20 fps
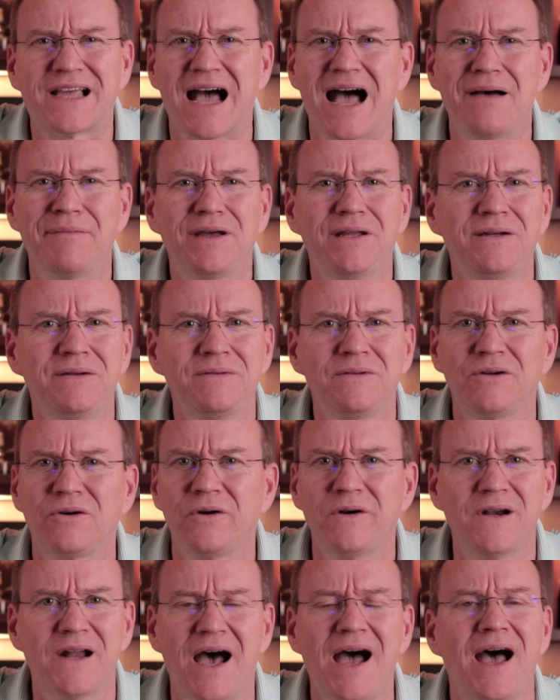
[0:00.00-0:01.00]
common
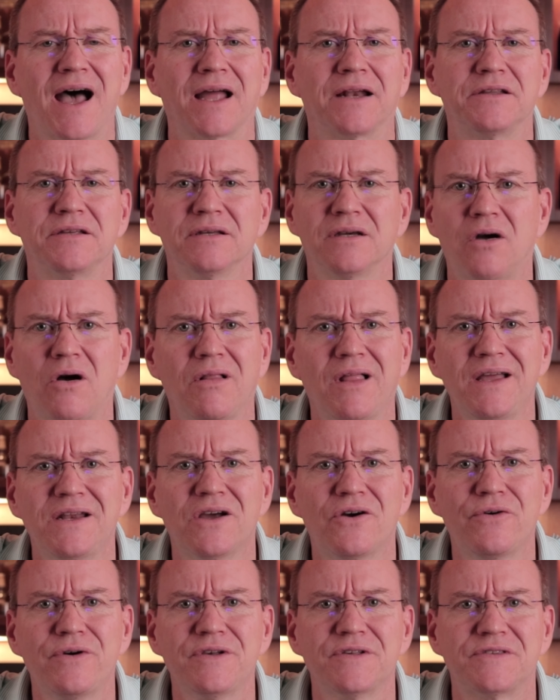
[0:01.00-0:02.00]
or not. All I
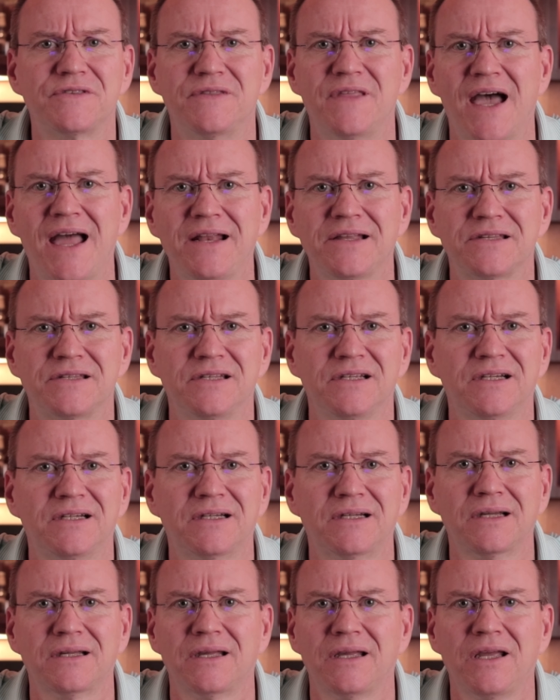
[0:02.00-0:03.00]
know is that's
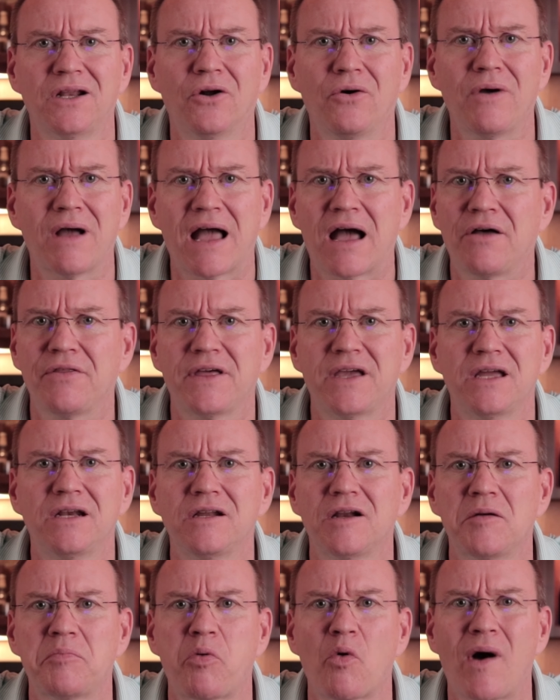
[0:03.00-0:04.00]
uh, you know how they
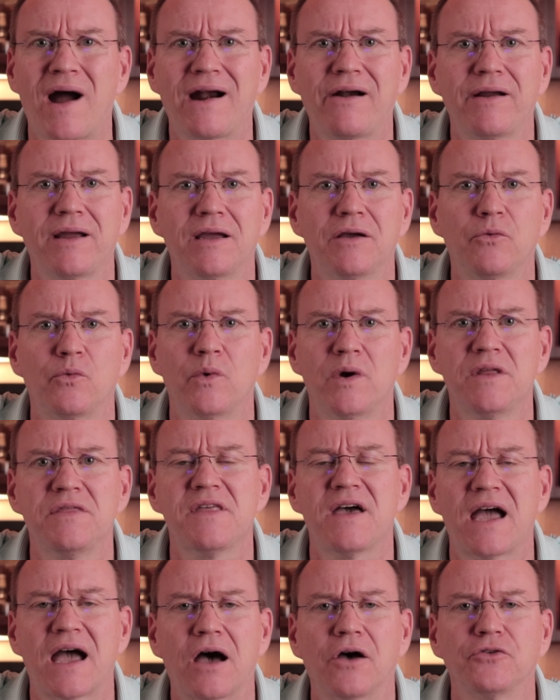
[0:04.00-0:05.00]
ended up wiring it when
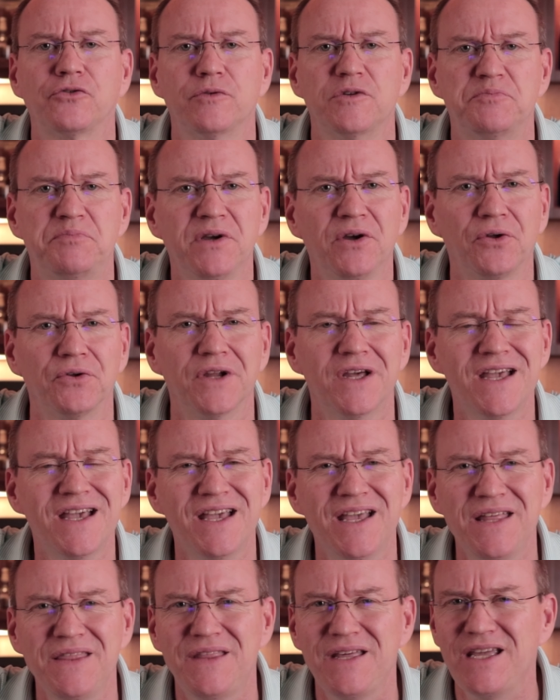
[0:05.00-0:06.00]
the house was built.
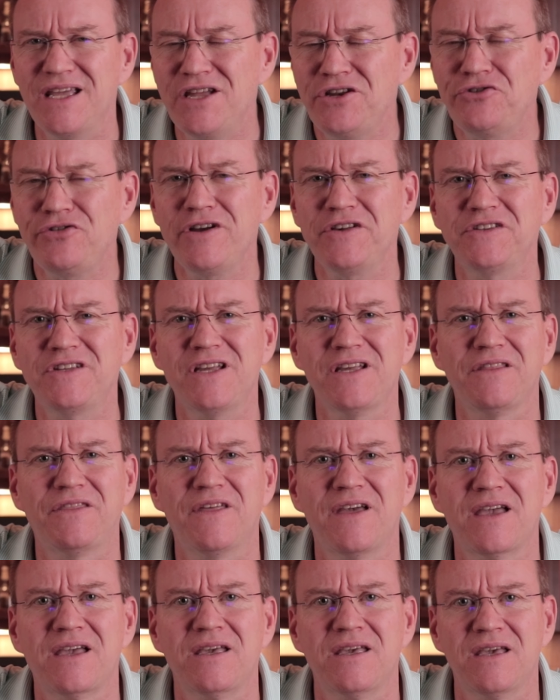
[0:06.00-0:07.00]
The interesting
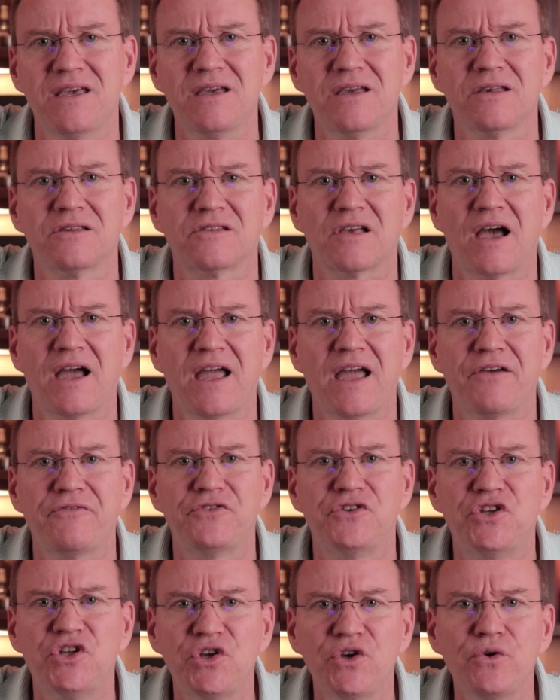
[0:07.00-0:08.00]
thing is I
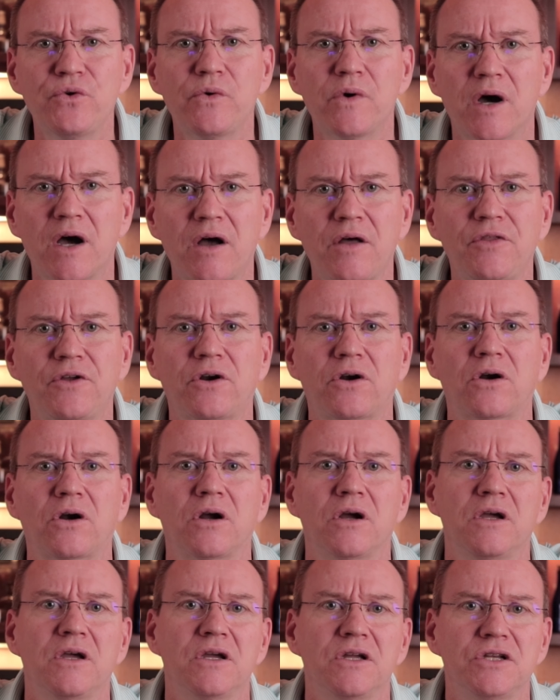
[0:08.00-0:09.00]
have two
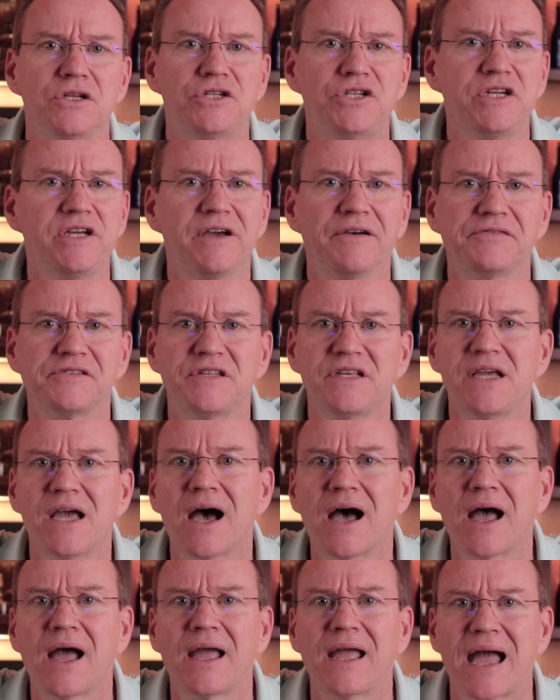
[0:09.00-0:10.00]
other
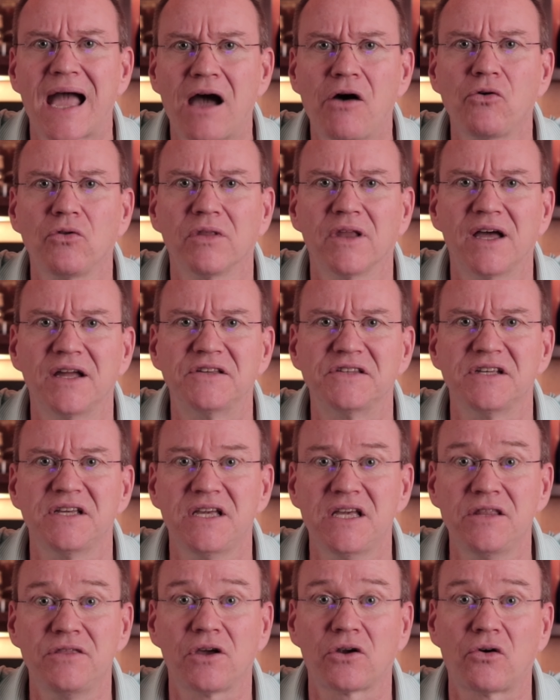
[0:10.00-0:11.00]
GFCI outlets
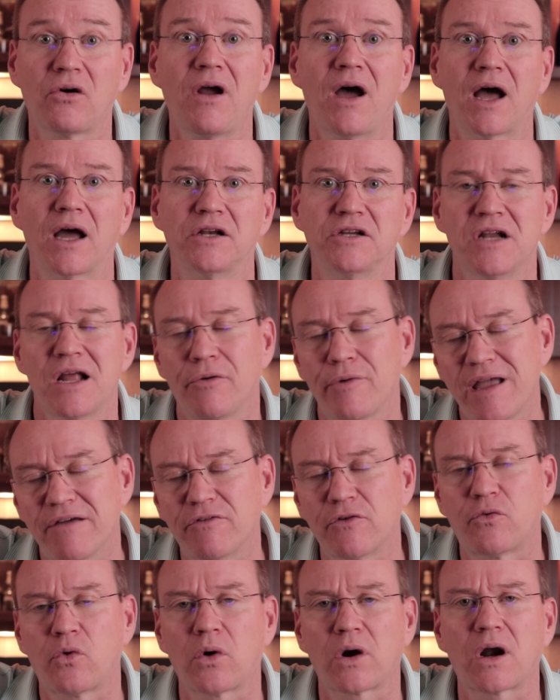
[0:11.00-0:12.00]
in the garage. And now we
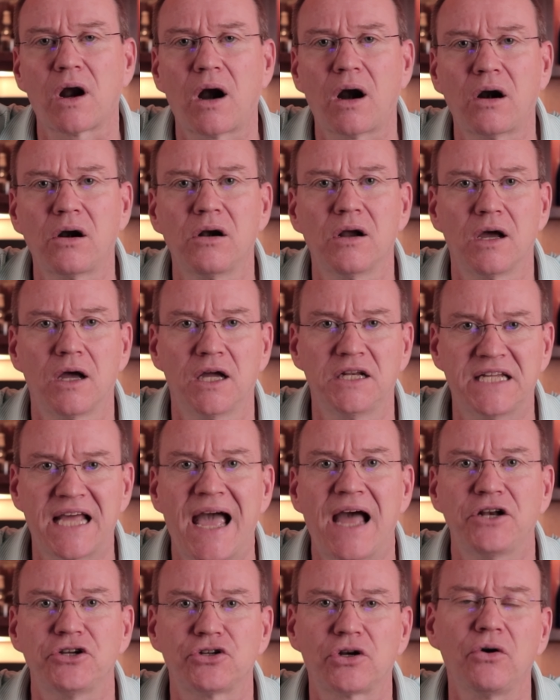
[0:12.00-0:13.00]
have a four car
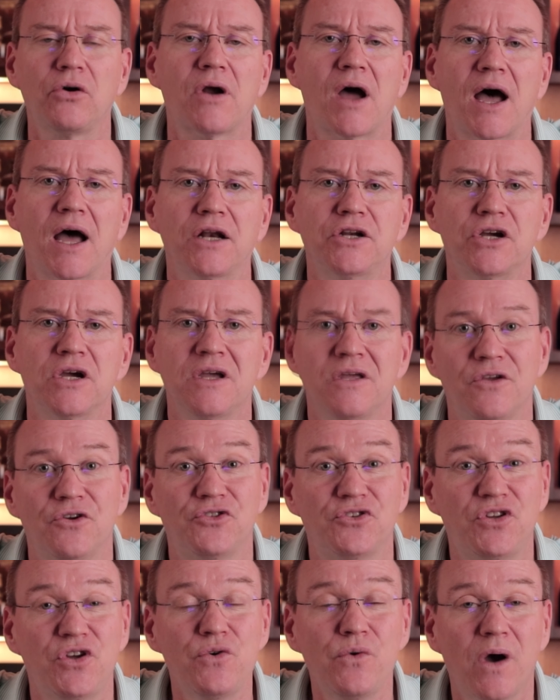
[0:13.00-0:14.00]
attached garage.
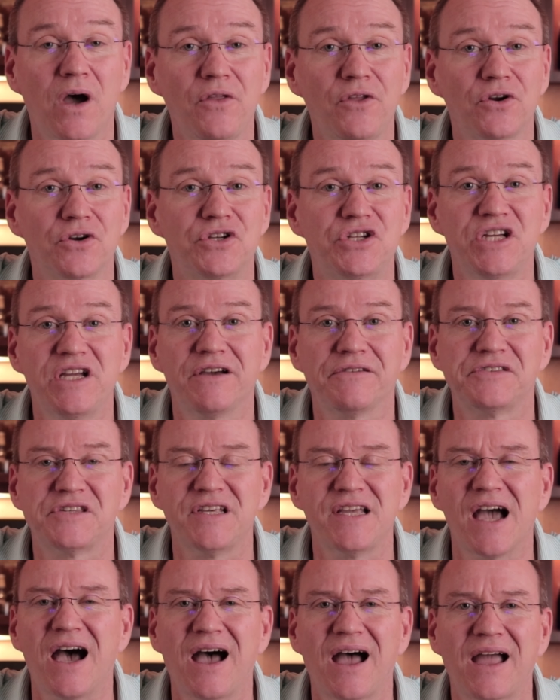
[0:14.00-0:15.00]
There's two other
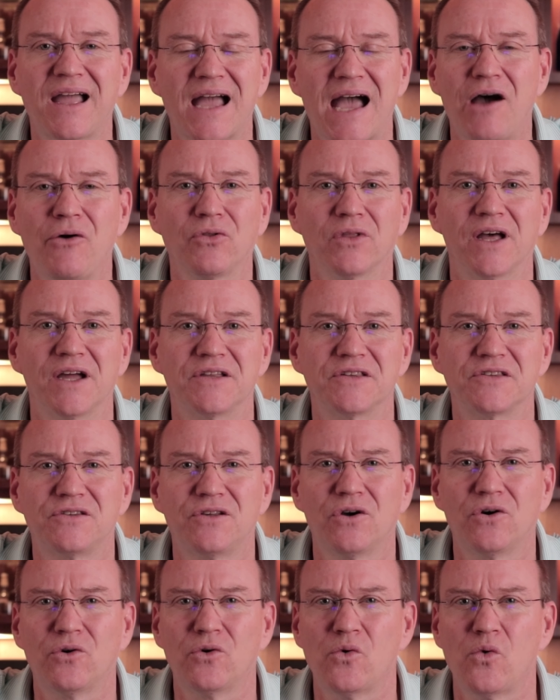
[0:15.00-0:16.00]
GFCI outlets.
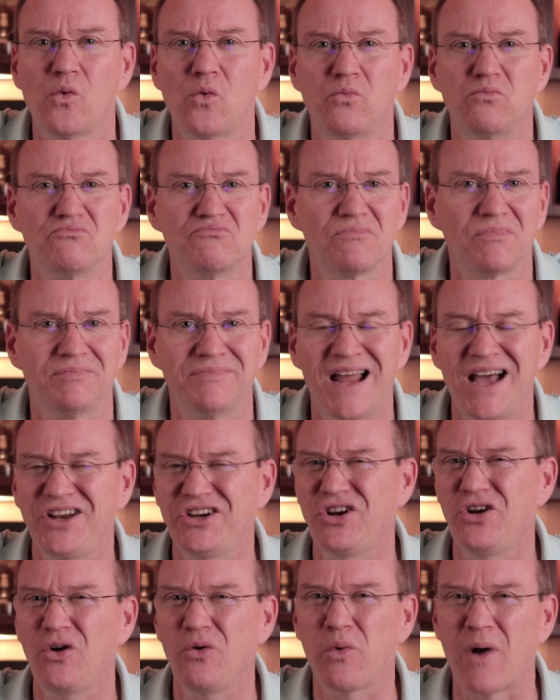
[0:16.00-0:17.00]
So not
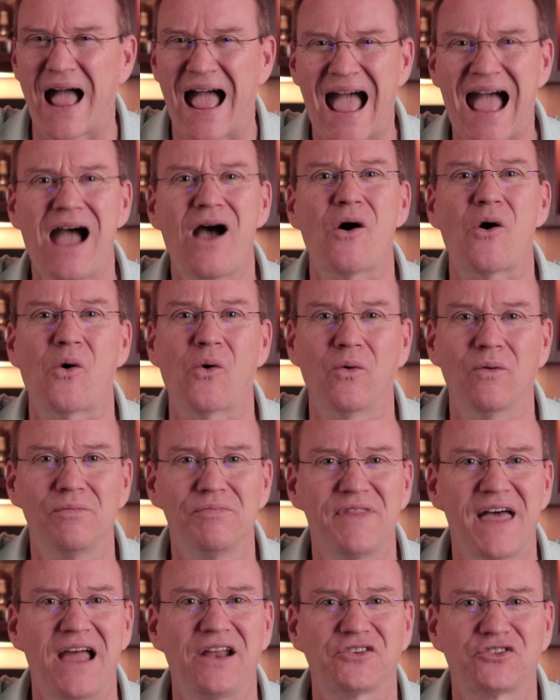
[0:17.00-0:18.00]
sure how
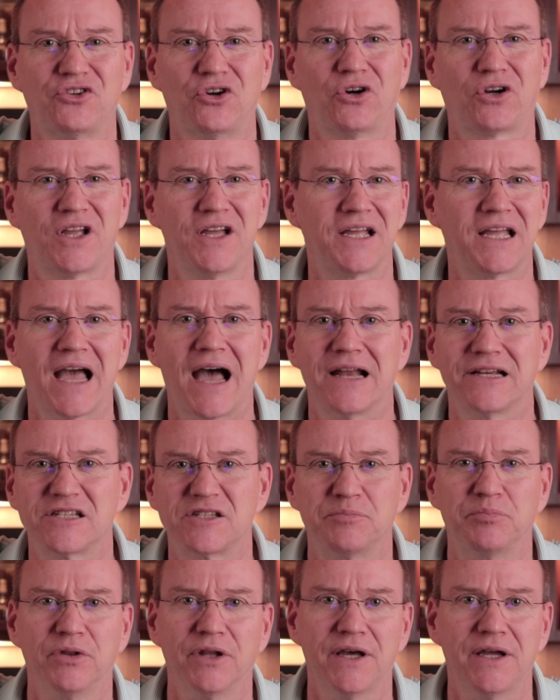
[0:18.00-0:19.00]
that circuit got
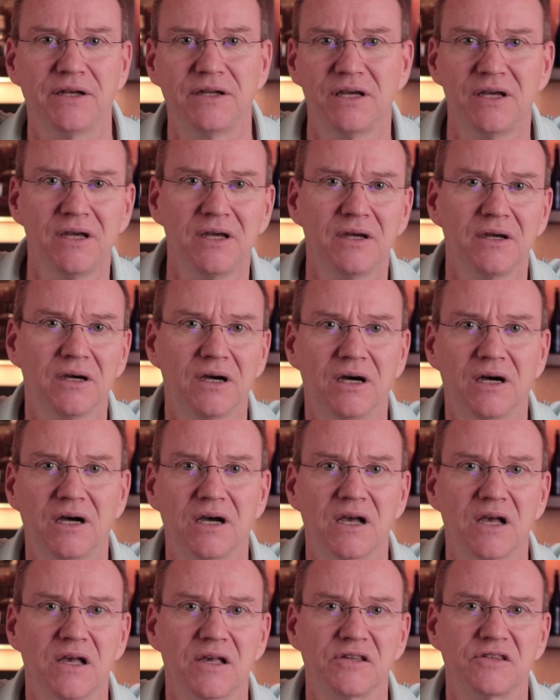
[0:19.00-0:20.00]
split,
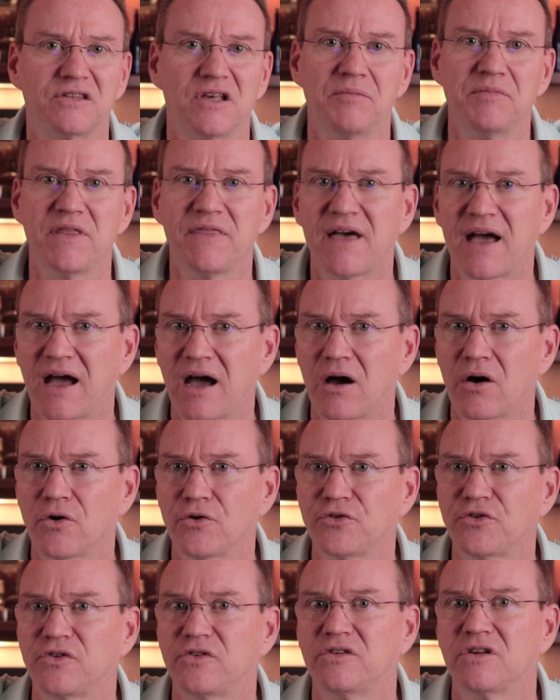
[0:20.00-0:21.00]
uh, some in the
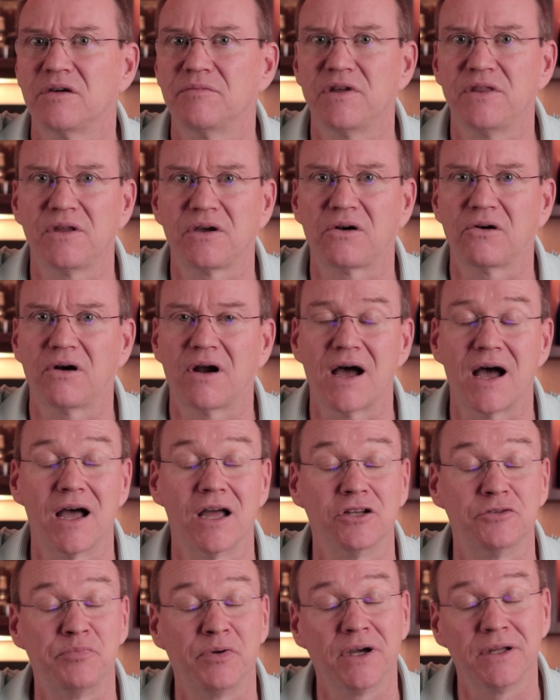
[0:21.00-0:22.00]
house, some in the
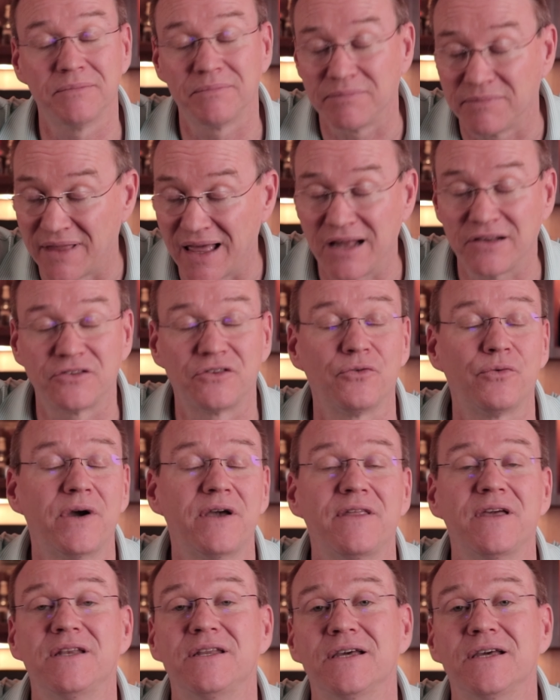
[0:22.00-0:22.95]
garage, but that's the way they